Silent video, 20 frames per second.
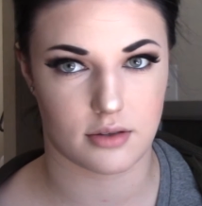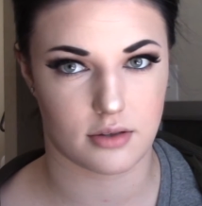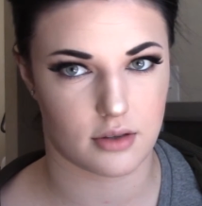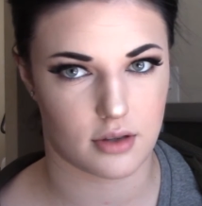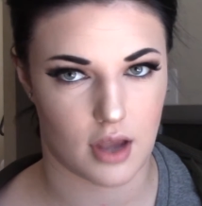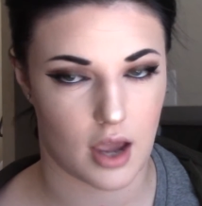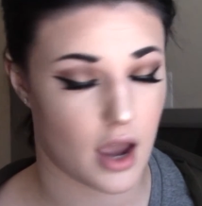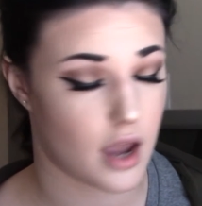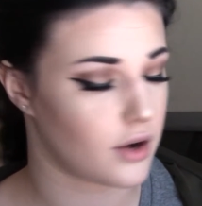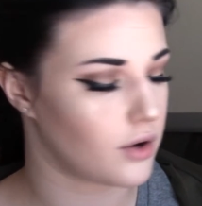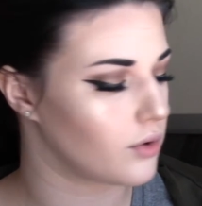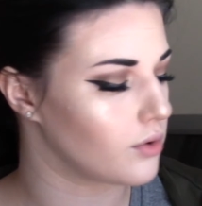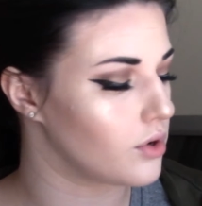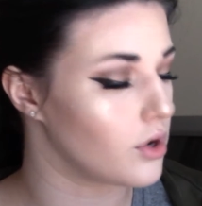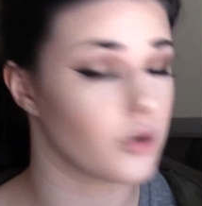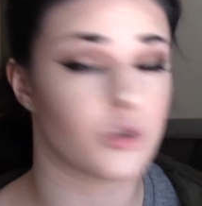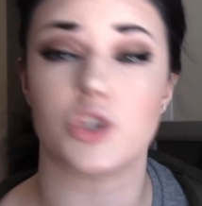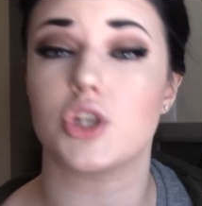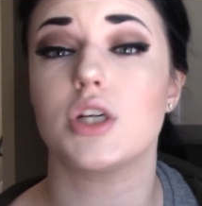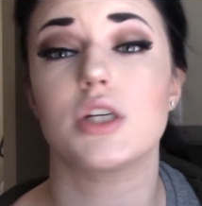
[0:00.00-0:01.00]
I don't
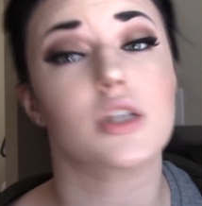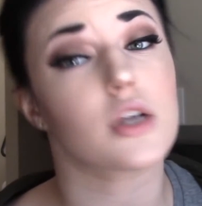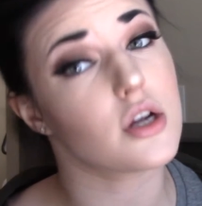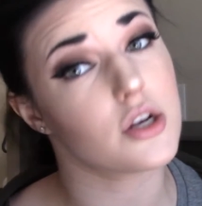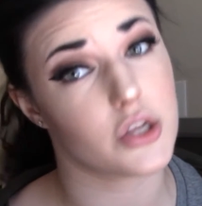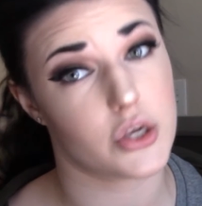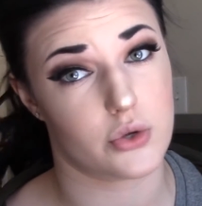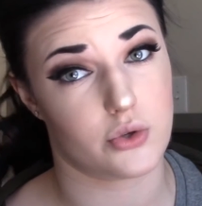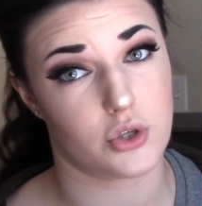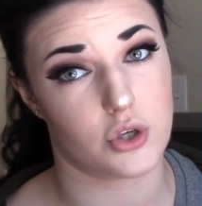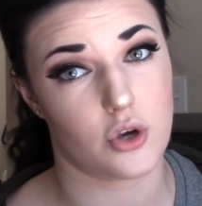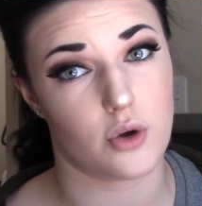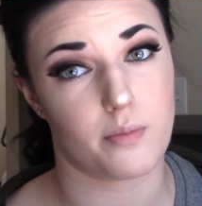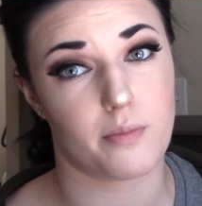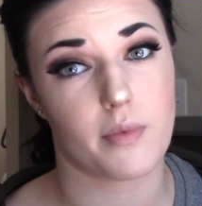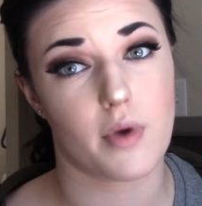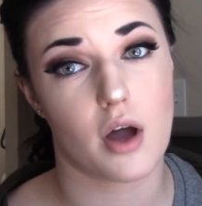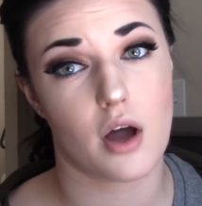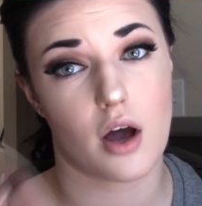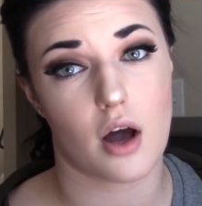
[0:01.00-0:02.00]
know. She's on YouTube.
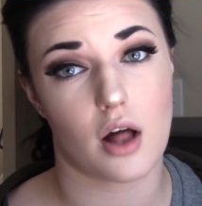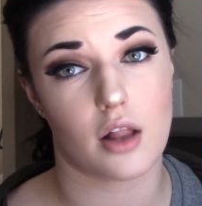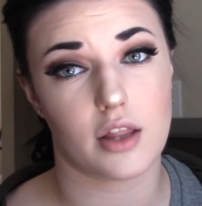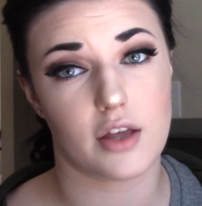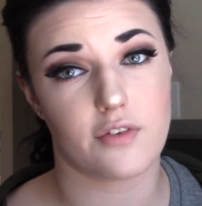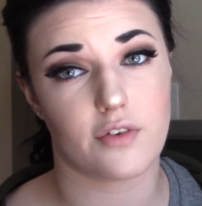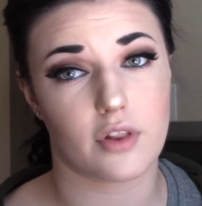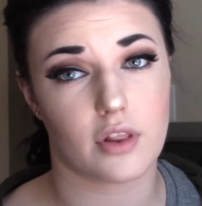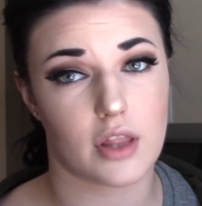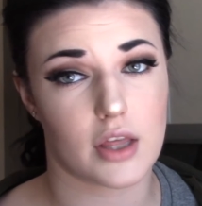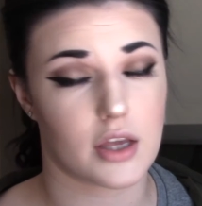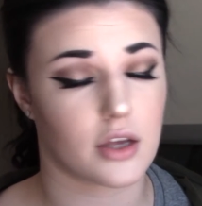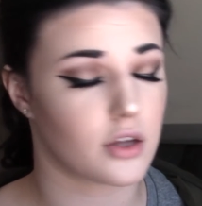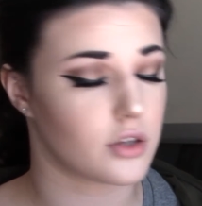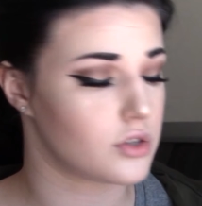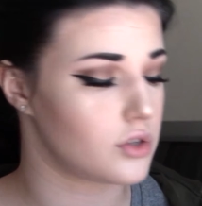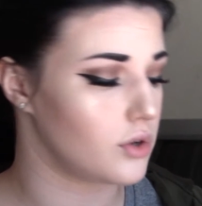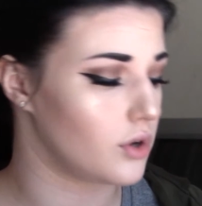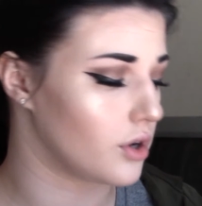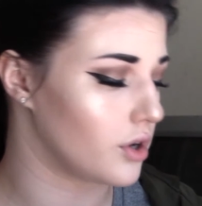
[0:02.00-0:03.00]
I'll leave a link
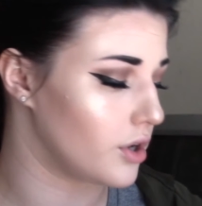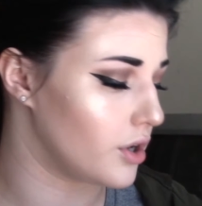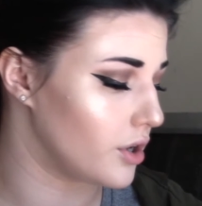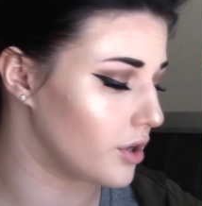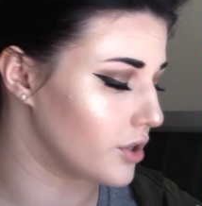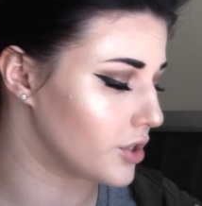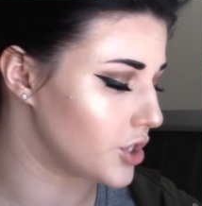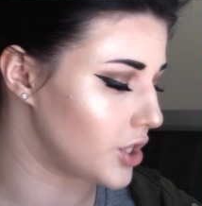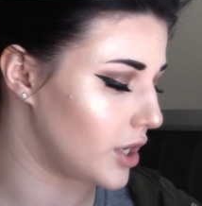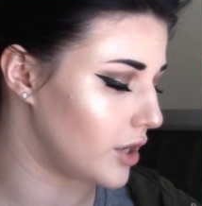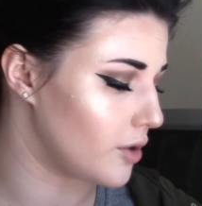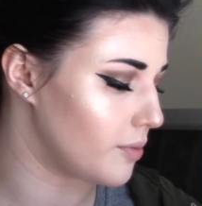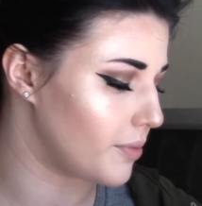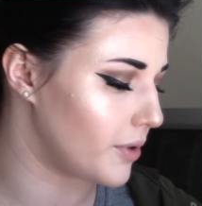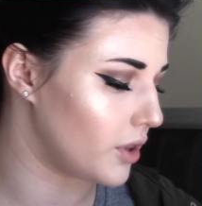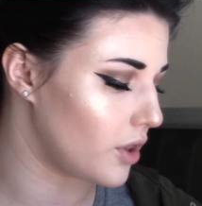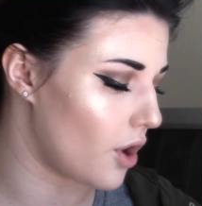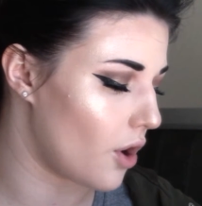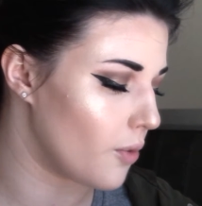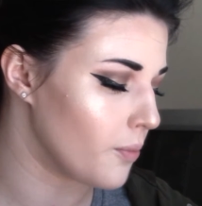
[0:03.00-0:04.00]
to her channel
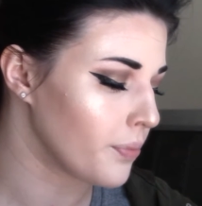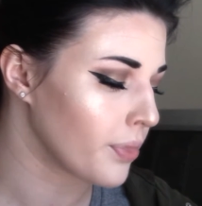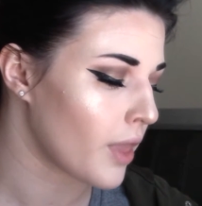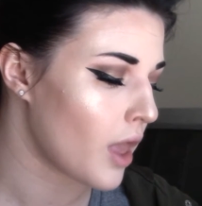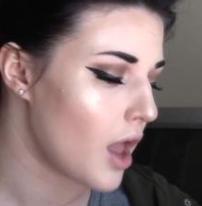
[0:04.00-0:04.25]
below.